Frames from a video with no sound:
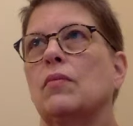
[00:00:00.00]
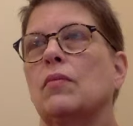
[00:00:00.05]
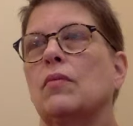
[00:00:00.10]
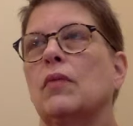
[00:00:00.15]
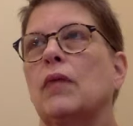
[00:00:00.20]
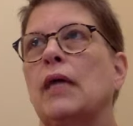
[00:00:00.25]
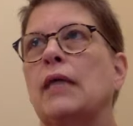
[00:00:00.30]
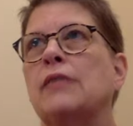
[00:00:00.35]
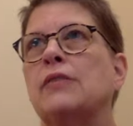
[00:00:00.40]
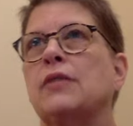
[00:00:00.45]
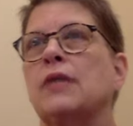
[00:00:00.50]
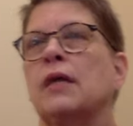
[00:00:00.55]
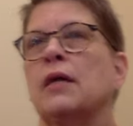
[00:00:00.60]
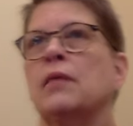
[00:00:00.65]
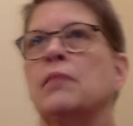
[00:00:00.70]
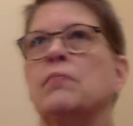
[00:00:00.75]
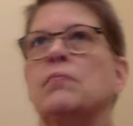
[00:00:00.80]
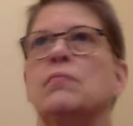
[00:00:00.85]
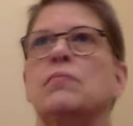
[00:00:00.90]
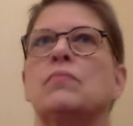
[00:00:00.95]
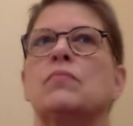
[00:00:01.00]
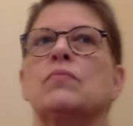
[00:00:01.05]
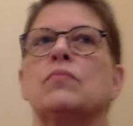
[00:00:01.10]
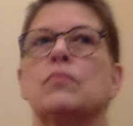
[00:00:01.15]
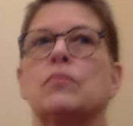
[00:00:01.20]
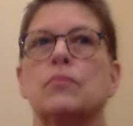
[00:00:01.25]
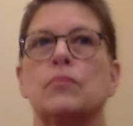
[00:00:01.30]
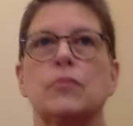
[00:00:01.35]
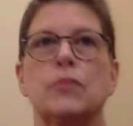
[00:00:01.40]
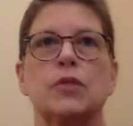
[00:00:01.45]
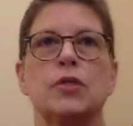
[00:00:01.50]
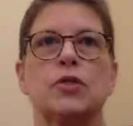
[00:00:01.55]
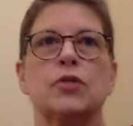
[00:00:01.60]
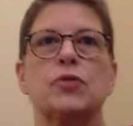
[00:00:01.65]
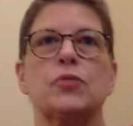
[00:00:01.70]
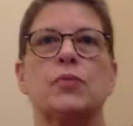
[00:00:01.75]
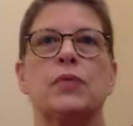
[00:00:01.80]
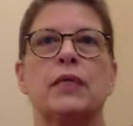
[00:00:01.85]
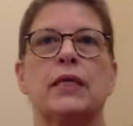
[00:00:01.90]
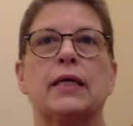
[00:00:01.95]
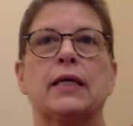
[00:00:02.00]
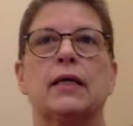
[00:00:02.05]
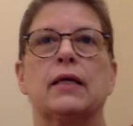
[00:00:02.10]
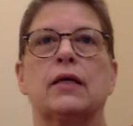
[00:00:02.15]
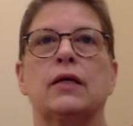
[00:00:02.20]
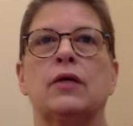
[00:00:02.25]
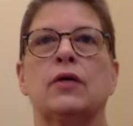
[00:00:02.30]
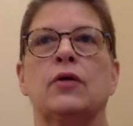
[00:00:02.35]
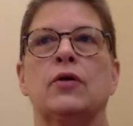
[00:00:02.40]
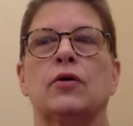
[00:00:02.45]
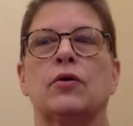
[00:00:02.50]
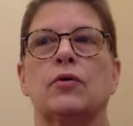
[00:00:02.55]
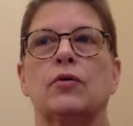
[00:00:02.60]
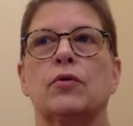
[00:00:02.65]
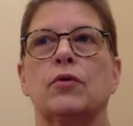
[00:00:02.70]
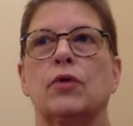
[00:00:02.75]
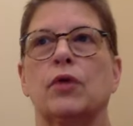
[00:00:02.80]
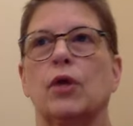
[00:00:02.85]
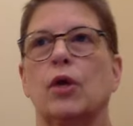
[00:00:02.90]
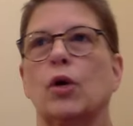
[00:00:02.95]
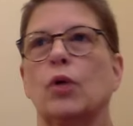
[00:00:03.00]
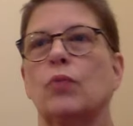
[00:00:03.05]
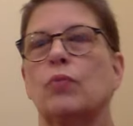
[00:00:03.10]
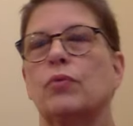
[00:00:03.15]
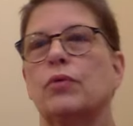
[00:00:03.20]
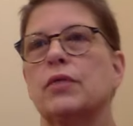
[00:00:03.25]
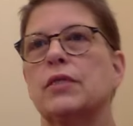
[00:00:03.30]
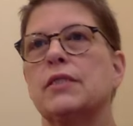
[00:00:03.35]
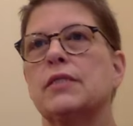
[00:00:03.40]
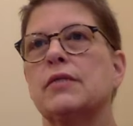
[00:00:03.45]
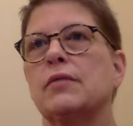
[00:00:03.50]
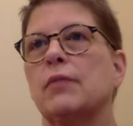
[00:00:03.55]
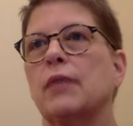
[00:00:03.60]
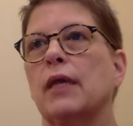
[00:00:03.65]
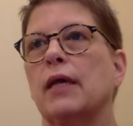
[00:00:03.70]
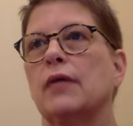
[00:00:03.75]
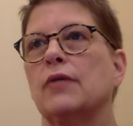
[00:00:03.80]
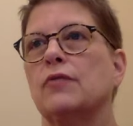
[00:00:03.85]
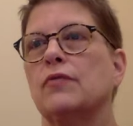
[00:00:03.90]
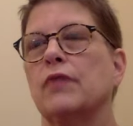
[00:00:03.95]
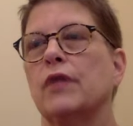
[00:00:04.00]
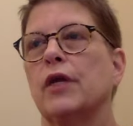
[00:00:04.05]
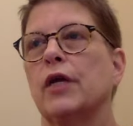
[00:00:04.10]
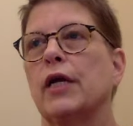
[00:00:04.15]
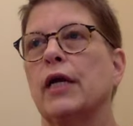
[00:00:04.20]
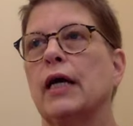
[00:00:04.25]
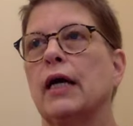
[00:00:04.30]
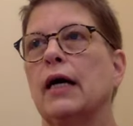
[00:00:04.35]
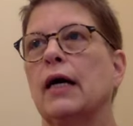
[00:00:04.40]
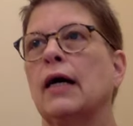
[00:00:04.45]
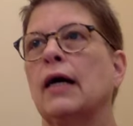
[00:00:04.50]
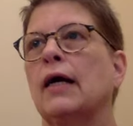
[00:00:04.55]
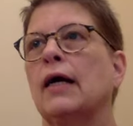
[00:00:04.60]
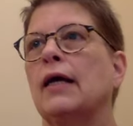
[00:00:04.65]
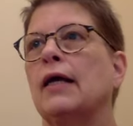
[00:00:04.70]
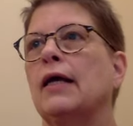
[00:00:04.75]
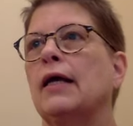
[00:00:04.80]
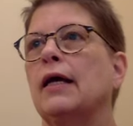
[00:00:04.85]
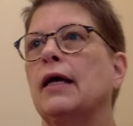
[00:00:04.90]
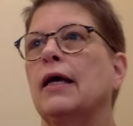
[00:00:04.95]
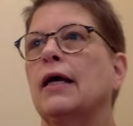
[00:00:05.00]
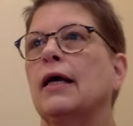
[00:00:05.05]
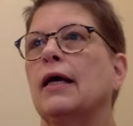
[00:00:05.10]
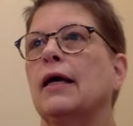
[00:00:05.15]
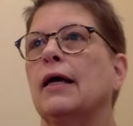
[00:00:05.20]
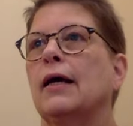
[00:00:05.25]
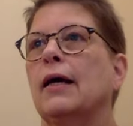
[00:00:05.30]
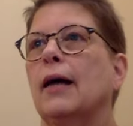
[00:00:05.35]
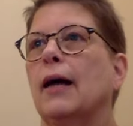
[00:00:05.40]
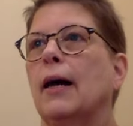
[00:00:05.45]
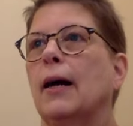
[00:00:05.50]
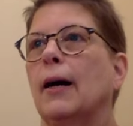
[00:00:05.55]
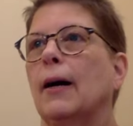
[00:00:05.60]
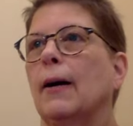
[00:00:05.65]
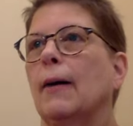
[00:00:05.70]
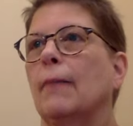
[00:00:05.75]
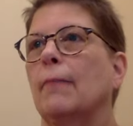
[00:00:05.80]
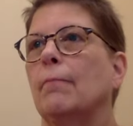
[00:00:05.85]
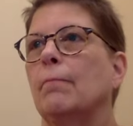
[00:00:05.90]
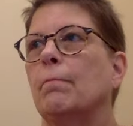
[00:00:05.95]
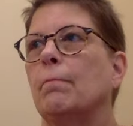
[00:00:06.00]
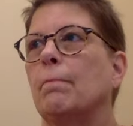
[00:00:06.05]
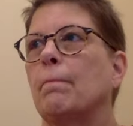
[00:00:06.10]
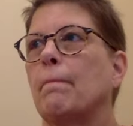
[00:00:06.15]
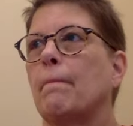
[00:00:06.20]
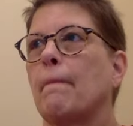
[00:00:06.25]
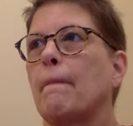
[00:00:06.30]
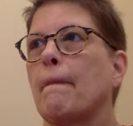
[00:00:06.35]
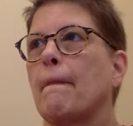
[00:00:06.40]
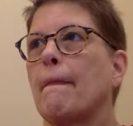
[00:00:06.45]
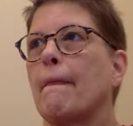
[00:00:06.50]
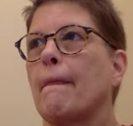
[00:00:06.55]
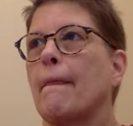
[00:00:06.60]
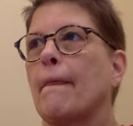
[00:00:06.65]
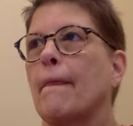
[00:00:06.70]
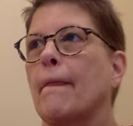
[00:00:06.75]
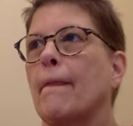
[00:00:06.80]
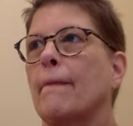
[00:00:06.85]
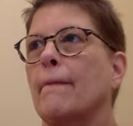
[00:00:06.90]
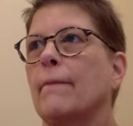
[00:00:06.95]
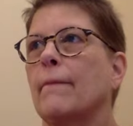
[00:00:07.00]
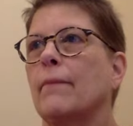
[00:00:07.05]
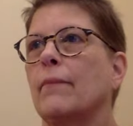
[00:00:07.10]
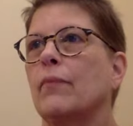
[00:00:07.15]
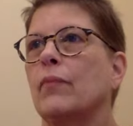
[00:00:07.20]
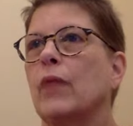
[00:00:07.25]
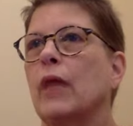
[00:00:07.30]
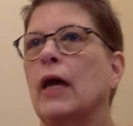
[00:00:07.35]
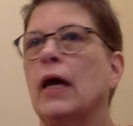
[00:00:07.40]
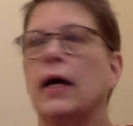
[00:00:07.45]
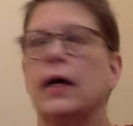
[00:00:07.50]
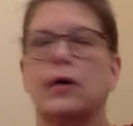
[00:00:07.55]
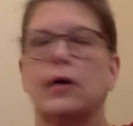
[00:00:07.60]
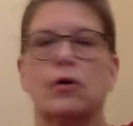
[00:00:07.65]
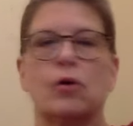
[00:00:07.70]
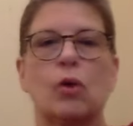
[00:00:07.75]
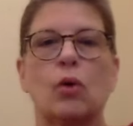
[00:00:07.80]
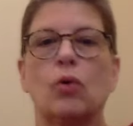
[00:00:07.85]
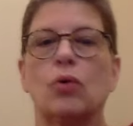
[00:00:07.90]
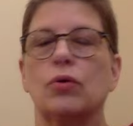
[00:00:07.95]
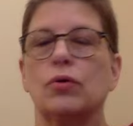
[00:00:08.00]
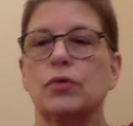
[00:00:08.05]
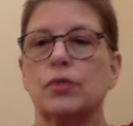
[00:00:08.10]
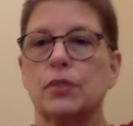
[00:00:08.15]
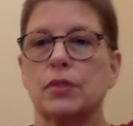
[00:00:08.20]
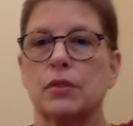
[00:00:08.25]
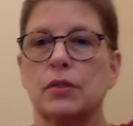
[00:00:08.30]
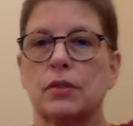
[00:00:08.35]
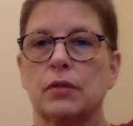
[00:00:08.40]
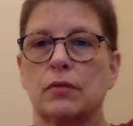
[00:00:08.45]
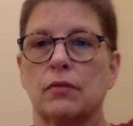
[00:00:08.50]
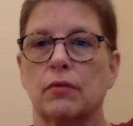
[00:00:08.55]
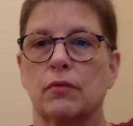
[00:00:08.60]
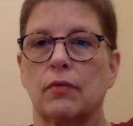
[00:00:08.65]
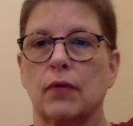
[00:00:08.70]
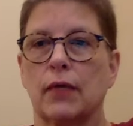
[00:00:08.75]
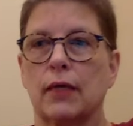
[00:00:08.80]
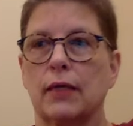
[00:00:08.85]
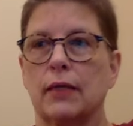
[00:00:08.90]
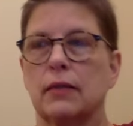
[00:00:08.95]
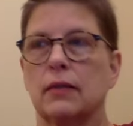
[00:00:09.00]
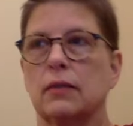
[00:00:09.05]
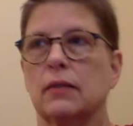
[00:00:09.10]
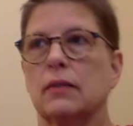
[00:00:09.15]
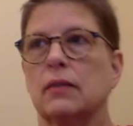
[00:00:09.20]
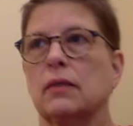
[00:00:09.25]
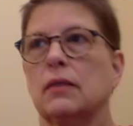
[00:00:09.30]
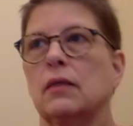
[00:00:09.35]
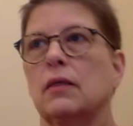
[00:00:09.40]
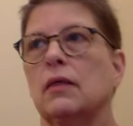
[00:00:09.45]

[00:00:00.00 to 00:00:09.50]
As I just began here, you know, Buddhism has very high um, high goals, right?